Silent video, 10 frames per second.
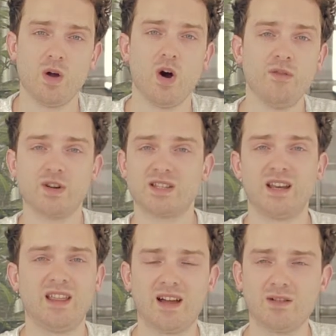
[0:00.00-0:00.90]
Of those
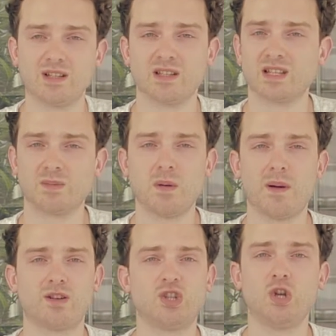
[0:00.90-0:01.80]
30,000, there's maybe
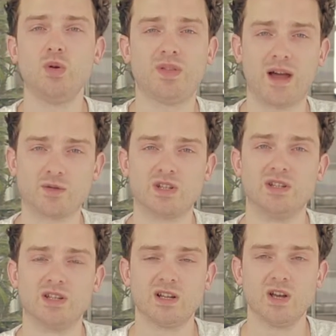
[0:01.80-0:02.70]
about
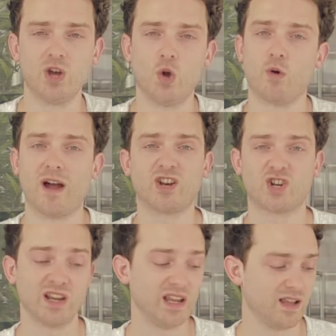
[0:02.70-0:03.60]
2,000 who are
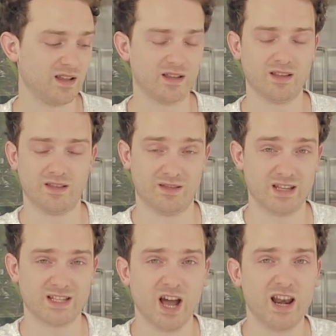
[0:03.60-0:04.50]
actually
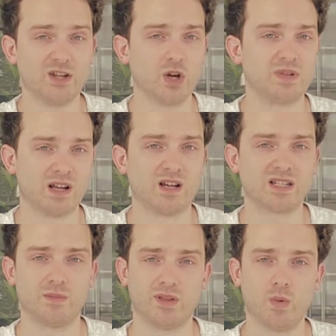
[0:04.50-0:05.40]
this early adopter
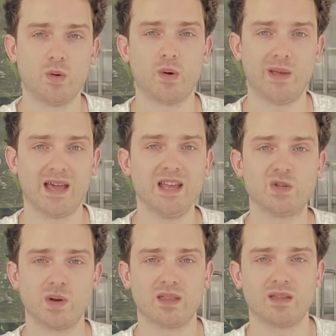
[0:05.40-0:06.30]
customer that we want to
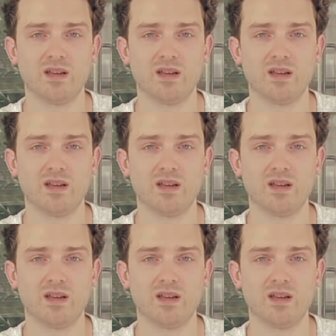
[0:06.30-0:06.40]
engage with.